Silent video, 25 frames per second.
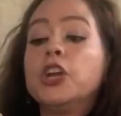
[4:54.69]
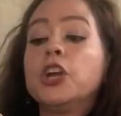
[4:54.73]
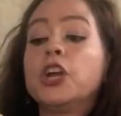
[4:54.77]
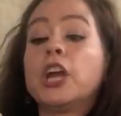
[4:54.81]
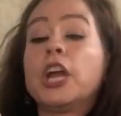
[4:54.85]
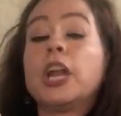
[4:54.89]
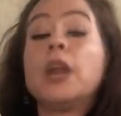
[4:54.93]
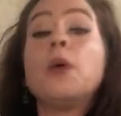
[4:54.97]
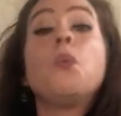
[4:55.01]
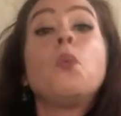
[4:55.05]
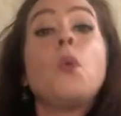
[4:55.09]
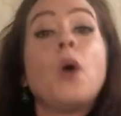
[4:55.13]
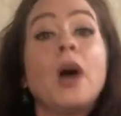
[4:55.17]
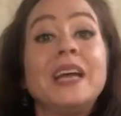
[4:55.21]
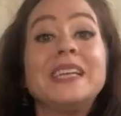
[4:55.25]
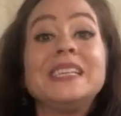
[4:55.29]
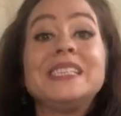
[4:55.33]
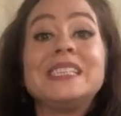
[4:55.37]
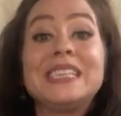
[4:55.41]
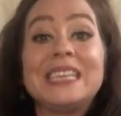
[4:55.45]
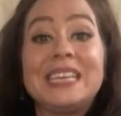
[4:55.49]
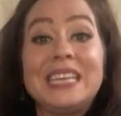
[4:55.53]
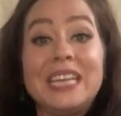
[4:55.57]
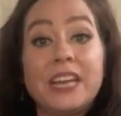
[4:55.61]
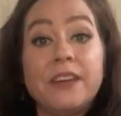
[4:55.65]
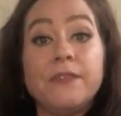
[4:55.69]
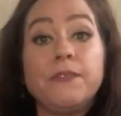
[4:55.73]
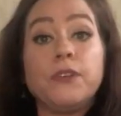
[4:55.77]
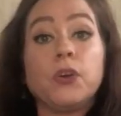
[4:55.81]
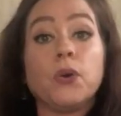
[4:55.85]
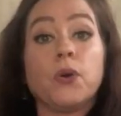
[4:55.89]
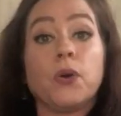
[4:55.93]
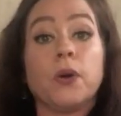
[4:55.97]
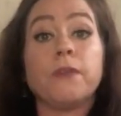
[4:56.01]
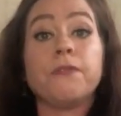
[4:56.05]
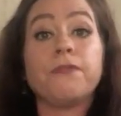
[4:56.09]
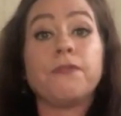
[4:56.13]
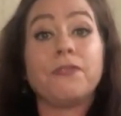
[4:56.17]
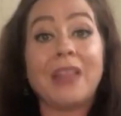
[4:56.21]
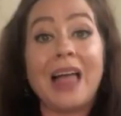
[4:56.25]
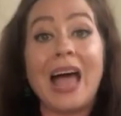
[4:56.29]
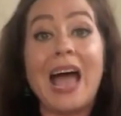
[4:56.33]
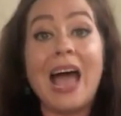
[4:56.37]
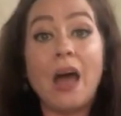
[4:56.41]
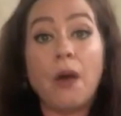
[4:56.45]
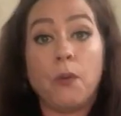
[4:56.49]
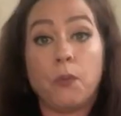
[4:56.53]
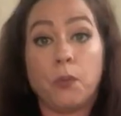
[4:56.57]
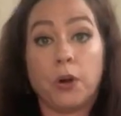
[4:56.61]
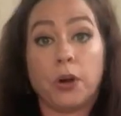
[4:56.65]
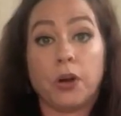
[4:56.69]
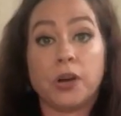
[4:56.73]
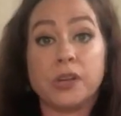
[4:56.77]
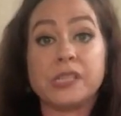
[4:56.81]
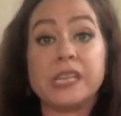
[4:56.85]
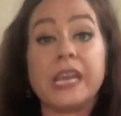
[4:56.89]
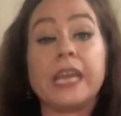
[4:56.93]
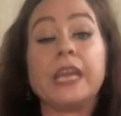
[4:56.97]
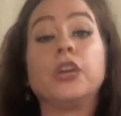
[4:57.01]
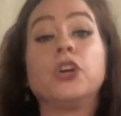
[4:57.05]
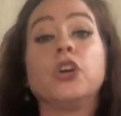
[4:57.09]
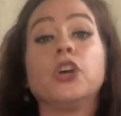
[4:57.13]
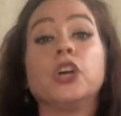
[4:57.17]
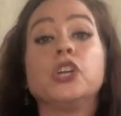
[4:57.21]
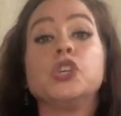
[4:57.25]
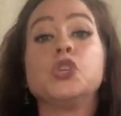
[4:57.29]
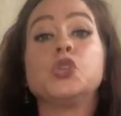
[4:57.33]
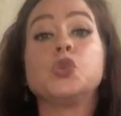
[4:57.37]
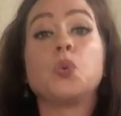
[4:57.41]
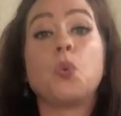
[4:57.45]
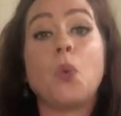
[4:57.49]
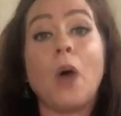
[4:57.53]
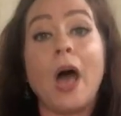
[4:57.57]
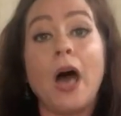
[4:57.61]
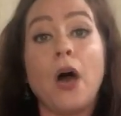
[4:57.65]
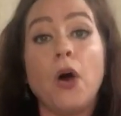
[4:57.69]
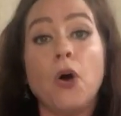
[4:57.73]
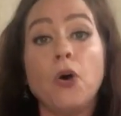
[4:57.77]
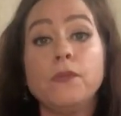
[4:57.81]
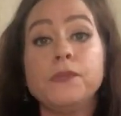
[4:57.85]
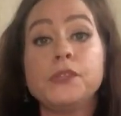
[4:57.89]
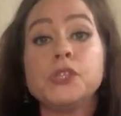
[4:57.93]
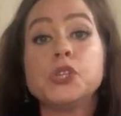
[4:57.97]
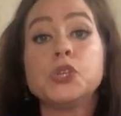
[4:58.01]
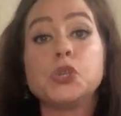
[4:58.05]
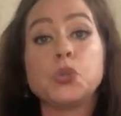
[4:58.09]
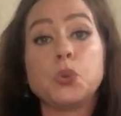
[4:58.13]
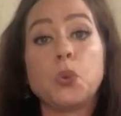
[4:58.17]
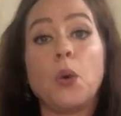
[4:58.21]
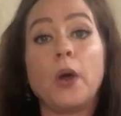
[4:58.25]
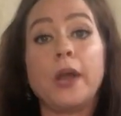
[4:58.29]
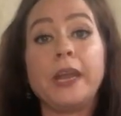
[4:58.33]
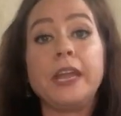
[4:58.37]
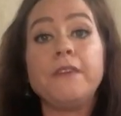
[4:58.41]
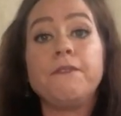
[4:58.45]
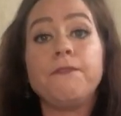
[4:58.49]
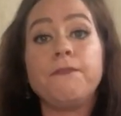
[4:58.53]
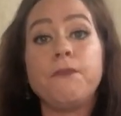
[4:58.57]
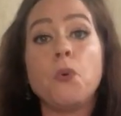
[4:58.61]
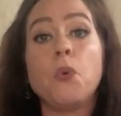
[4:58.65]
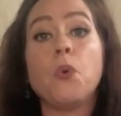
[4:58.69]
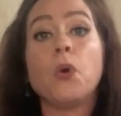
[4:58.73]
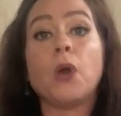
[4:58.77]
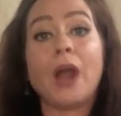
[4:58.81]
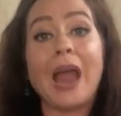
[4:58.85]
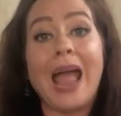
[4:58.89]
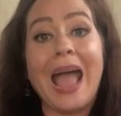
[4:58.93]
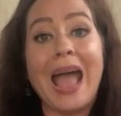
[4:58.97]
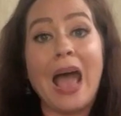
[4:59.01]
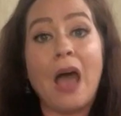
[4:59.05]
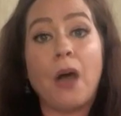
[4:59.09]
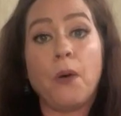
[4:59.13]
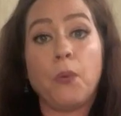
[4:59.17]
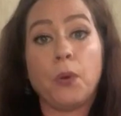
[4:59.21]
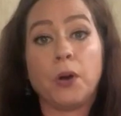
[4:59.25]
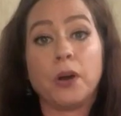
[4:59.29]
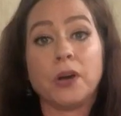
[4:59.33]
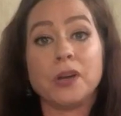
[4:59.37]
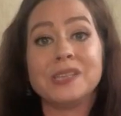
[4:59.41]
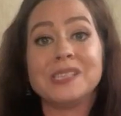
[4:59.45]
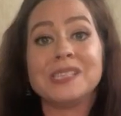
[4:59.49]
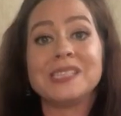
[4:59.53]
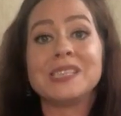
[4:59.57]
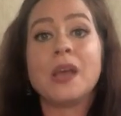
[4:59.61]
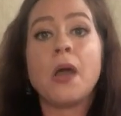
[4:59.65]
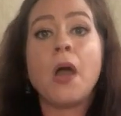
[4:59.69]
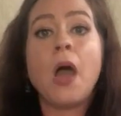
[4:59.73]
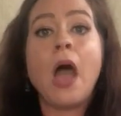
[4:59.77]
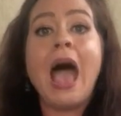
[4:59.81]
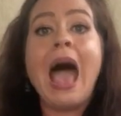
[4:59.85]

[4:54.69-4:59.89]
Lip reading: you're gonna want to give your flowers a good 12 to 24 hours